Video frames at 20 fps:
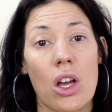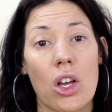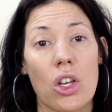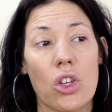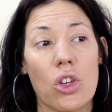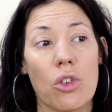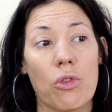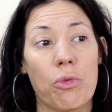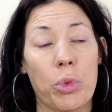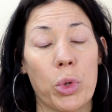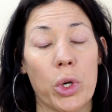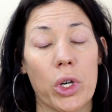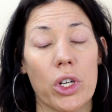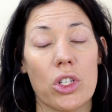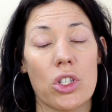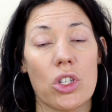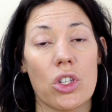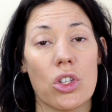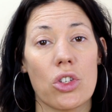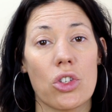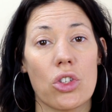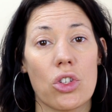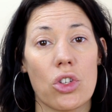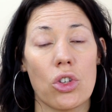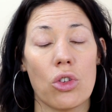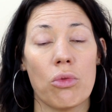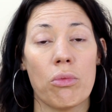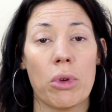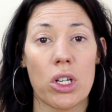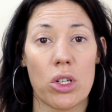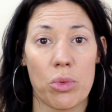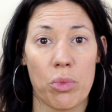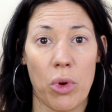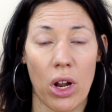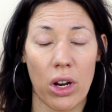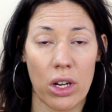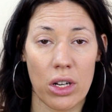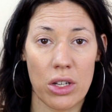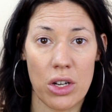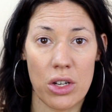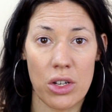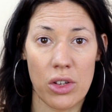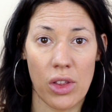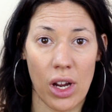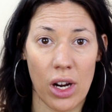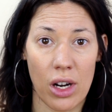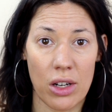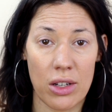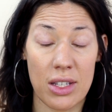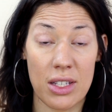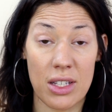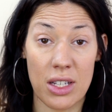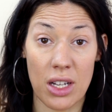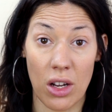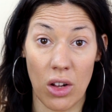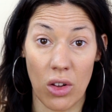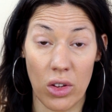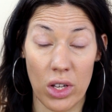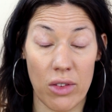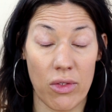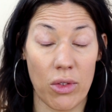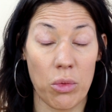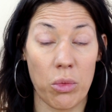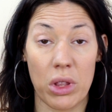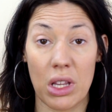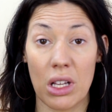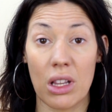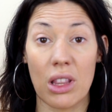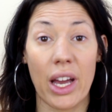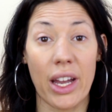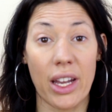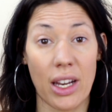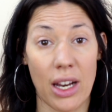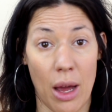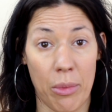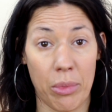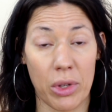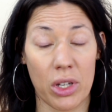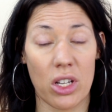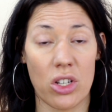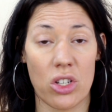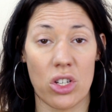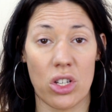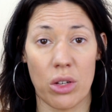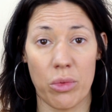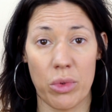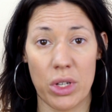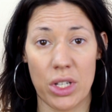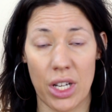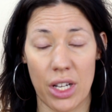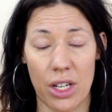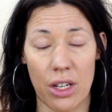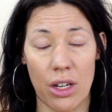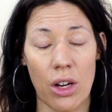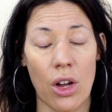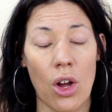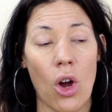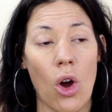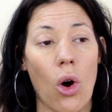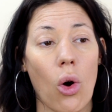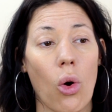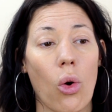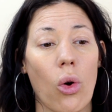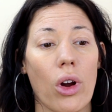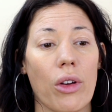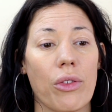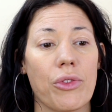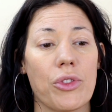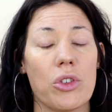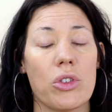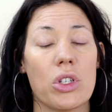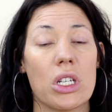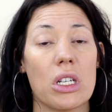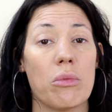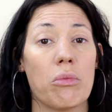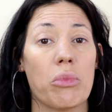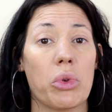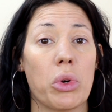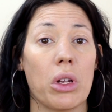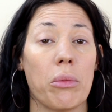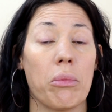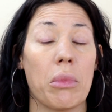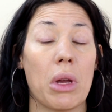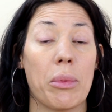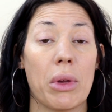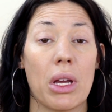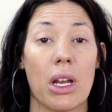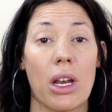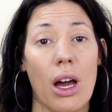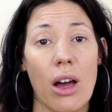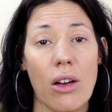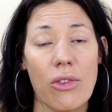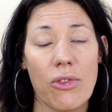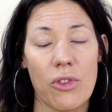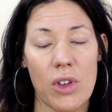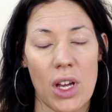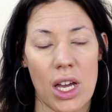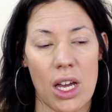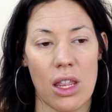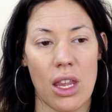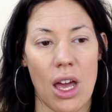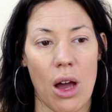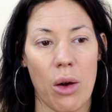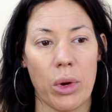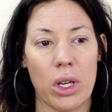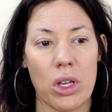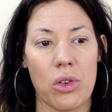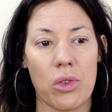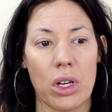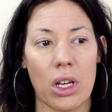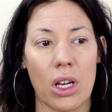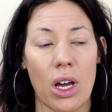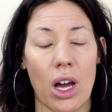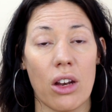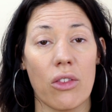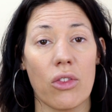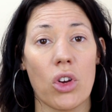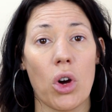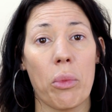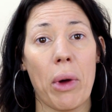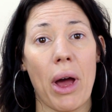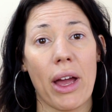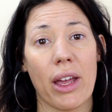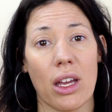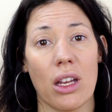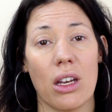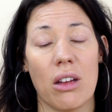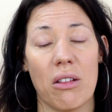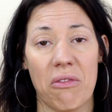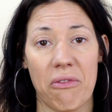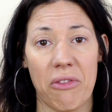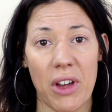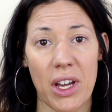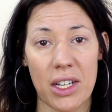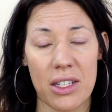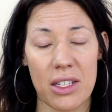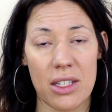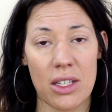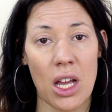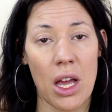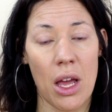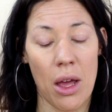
you've put too much product under there still, even with the light application that we did, or if you didn't put maybe enough, and that way you can kind of go back in and fix.